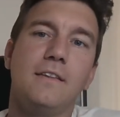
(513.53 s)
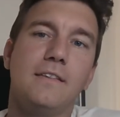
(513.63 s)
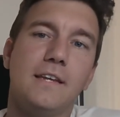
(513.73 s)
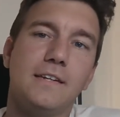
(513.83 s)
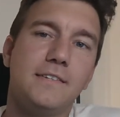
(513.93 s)

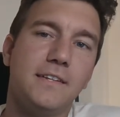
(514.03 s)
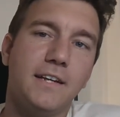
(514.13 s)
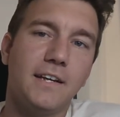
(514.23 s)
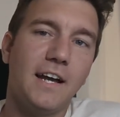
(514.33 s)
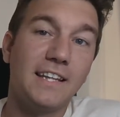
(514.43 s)
that
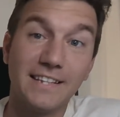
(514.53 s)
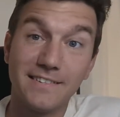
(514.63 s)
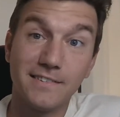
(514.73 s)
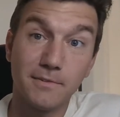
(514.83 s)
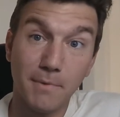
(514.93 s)
uh, I
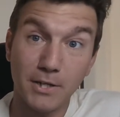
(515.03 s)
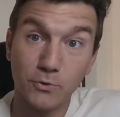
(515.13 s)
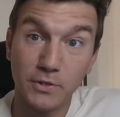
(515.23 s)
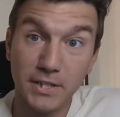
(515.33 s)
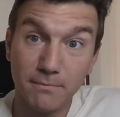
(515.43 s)
listened to Michael
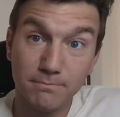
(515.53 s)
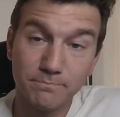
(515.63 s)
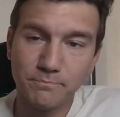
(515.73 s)
Nip